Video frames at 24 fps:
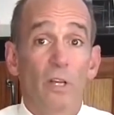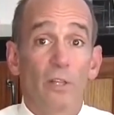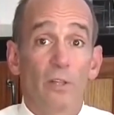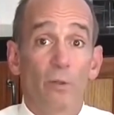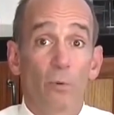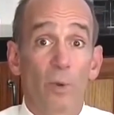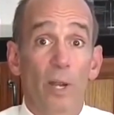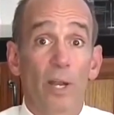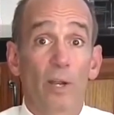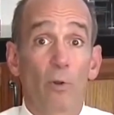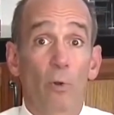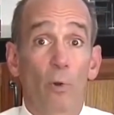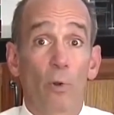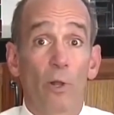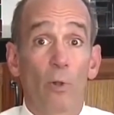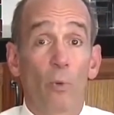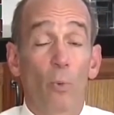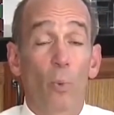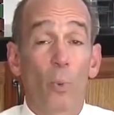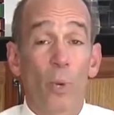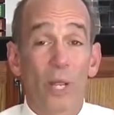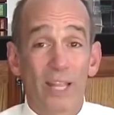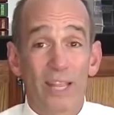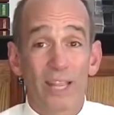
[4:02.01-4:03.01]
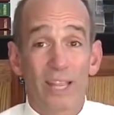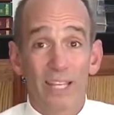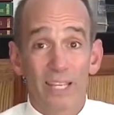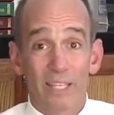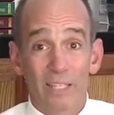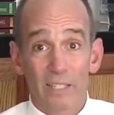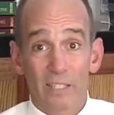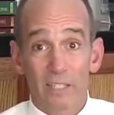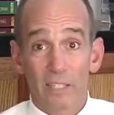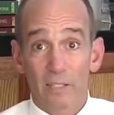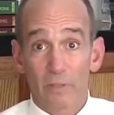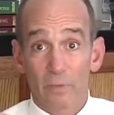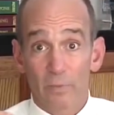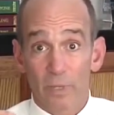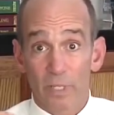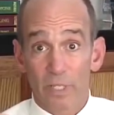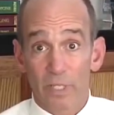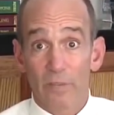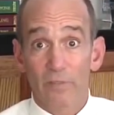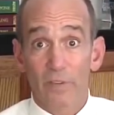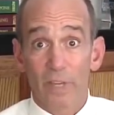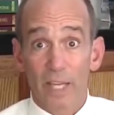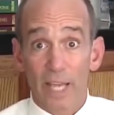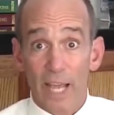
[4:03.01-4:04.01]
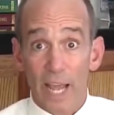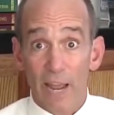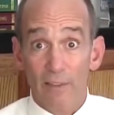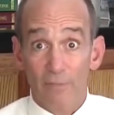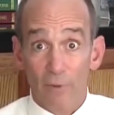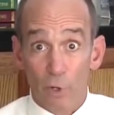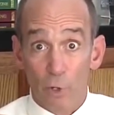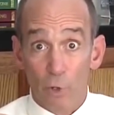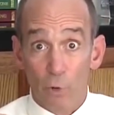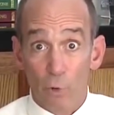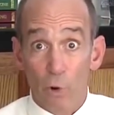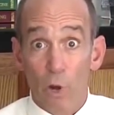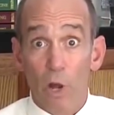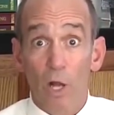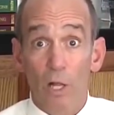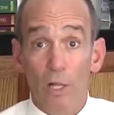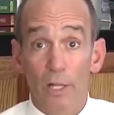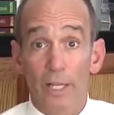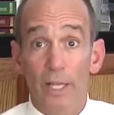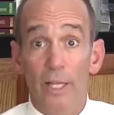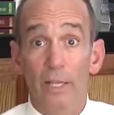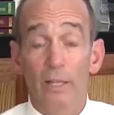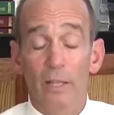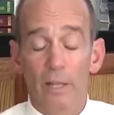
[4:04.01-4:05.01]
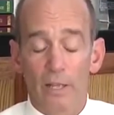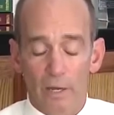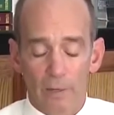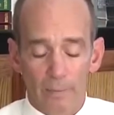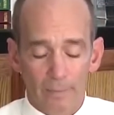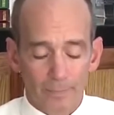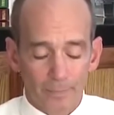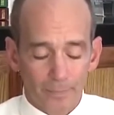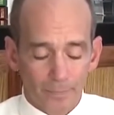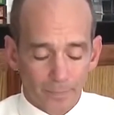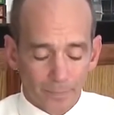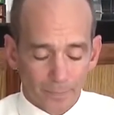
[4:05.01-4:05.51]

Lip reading: the oregano oil with this specific cavercol in there.